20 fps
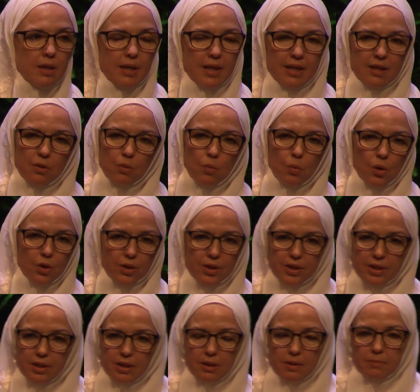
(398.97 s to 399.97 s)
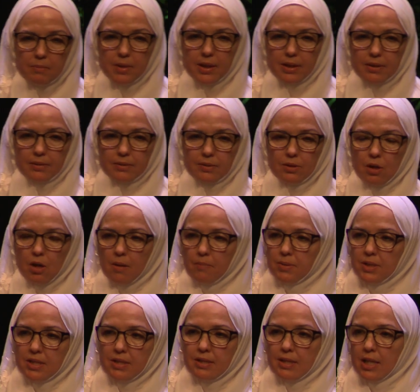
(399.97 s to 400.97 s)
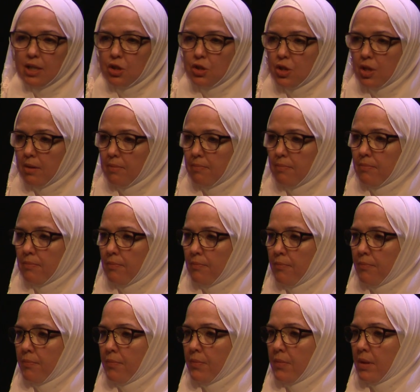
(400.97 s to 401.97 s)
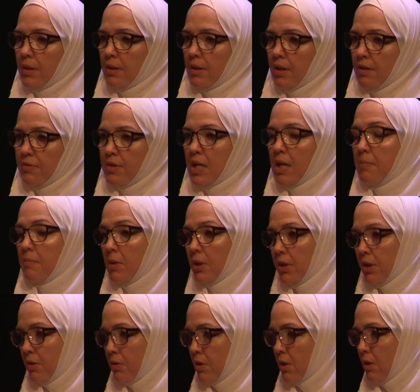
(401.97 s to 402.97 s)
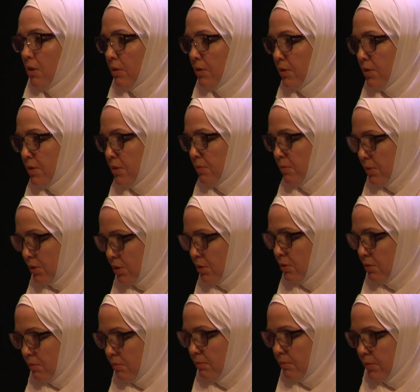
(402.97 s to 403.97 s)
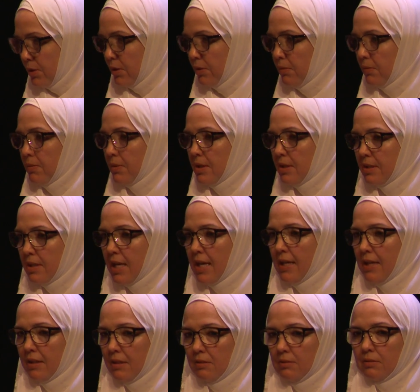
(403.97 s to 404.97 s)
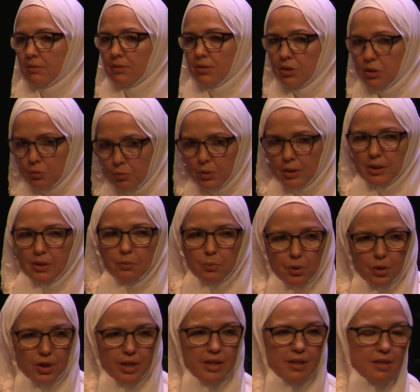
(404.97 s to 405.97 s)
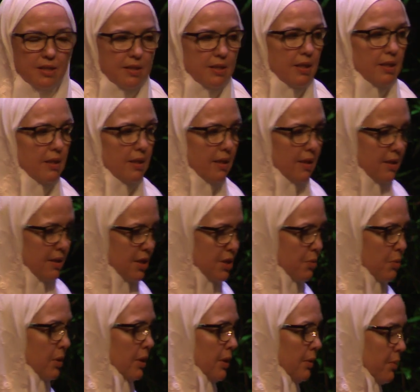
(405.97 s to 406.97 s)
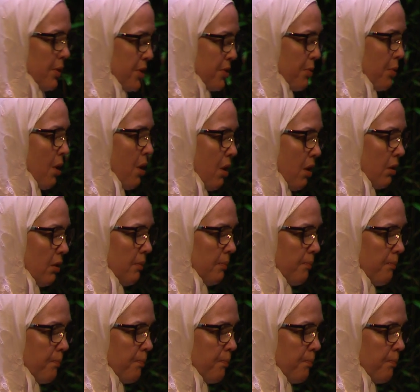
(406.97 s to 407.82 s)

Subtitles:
and awarded him a compensation of $10 million, which, is saying you really were innocent and this really was wrong.